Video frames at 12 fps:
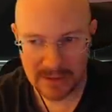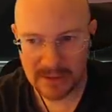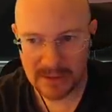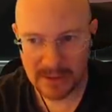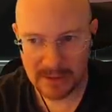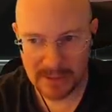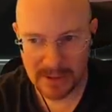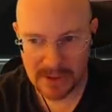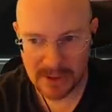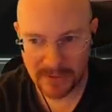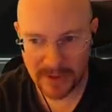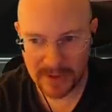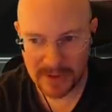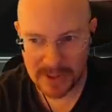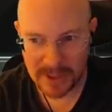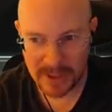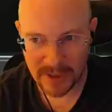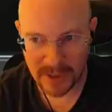I'm not sure if I
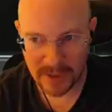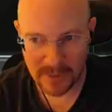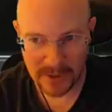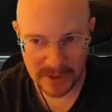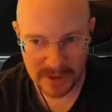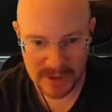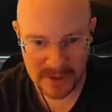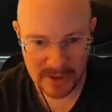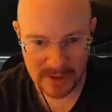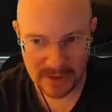understand how that works.